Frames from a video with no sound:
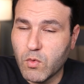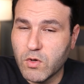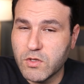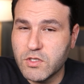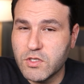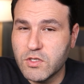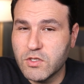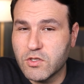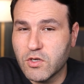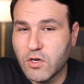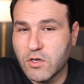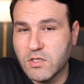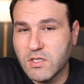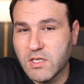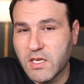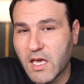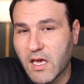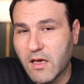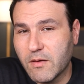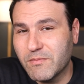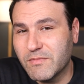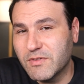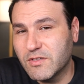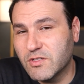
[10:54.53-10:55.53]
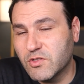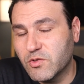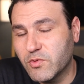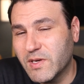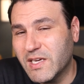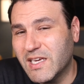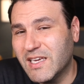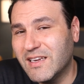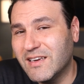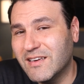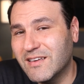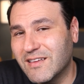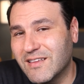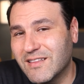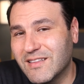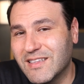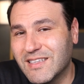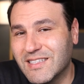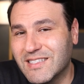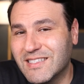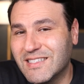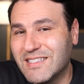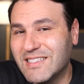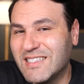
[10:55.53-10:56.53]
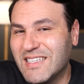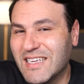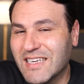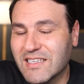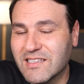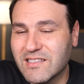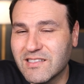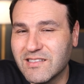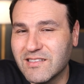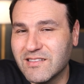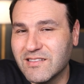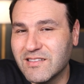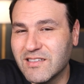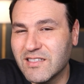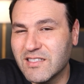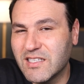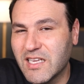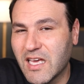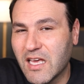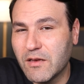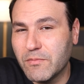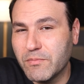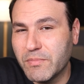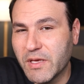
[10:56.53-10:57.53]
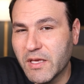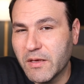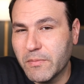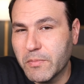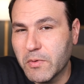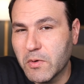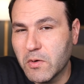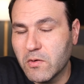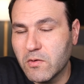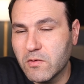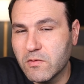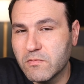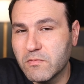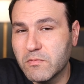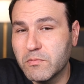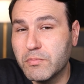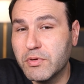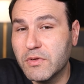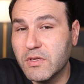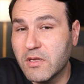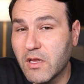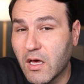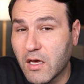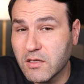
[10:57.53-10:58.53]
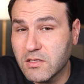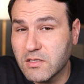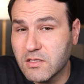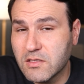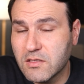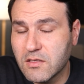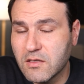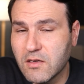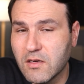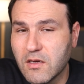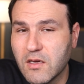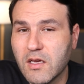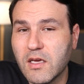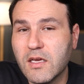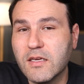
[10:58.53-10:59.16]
Once you start to get between the 6 to 10 people plus